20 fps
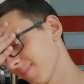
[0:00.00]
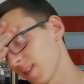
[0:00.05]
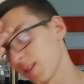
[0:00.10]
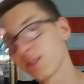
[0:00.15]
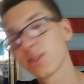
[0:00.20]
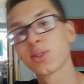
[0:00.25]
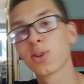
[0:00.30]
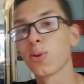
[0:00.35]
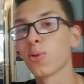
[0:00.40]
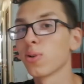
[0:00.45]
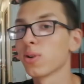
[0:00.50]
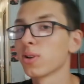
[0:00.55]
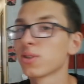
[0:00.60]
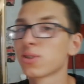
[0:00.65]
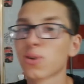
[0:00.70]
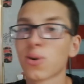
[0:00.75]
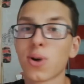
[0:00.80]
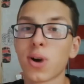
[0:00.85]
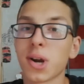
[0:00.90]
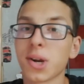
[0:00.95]
It's so
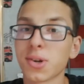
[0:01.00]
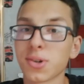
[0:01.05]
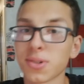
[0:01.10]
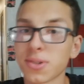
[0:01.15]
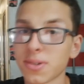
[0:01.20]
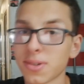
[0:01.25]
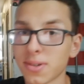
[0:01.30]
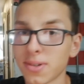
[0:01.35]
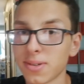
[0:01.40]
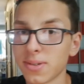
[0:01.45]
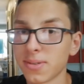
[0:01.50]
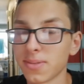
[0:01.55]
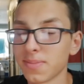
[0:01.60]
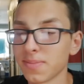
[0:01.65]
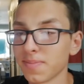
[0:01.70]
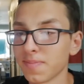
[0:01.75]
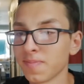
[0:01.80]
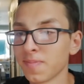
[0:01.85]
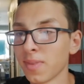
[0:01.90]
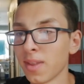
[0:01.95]
it's so hard.
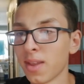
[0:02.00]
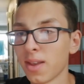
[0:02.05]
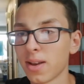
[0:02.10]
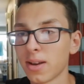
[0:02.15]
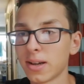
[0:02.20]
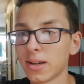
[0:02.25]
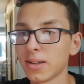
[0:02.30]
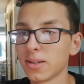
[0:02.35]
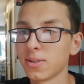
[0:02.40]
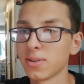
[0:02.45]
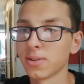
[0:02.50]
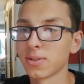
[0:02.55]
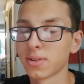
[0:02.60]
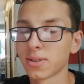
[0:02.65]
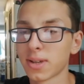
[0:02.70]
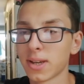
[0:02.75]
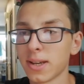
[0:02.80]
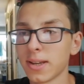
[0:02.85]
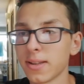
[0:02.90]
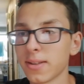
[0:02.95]
Um, I
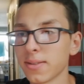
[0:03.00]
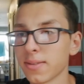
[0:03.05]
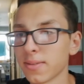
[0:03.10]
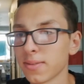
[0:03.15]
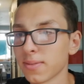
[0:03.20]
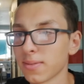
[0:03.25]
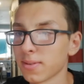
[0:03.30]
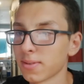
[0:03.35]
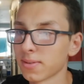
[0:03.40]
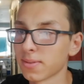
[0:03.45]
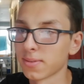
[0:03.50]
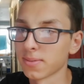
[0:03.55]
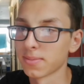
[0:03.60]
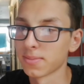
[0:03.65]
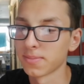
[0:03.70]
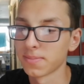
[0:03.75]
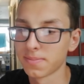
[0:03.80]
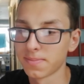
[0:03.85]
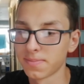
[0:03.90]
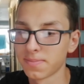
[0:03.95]
don't can
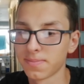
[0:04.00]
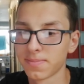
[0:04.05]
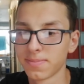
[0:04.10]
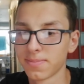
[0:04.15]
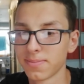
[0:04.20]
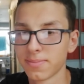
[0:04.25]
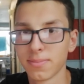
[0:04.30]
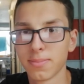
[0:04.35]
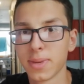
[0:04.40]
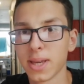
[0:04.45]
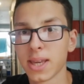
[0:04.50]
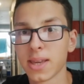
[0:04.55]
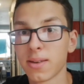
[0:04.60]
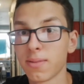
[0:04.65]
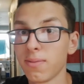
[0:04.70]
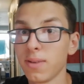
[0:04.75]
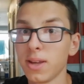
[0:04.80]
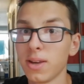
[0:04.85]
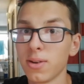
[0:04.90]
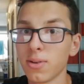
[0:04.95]
uh,
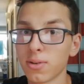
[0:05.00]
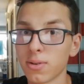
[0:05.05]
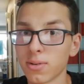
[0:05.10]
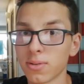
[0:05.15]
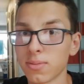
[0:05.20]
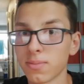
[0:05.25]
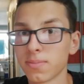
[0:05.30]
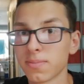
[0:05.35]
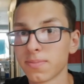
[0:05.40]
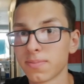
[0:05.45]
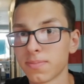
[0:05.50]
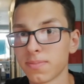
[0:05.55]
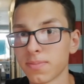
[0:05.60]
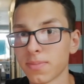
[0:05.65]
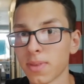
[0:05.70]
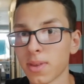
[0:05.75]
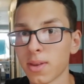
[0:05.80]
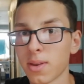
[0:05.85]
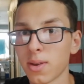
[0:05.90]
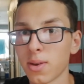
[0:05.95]
make video
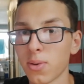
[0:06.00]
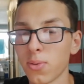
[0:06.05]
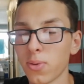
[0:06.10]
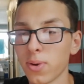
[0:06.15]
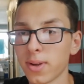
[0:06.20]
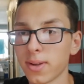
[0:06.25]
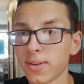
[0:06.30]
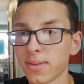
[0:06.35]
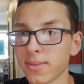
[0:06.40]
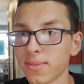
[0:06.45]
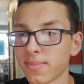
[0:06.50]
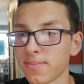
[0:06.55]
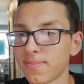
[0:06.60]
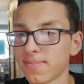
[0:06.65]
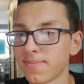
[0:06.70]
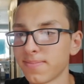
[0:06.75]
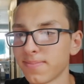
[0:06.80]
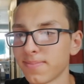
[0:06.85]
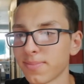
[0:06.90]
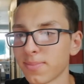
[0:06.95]
when
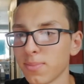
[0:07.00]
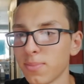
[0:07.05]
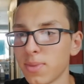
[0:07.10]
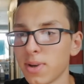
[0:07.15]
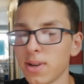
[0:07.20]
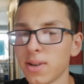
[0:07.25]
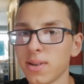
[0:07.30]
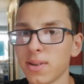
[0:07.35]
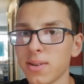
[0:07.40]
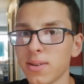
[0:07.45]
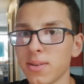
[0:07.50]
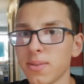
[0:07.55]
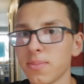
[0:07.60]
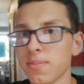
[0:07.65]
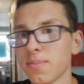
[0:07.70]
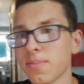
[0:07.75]
my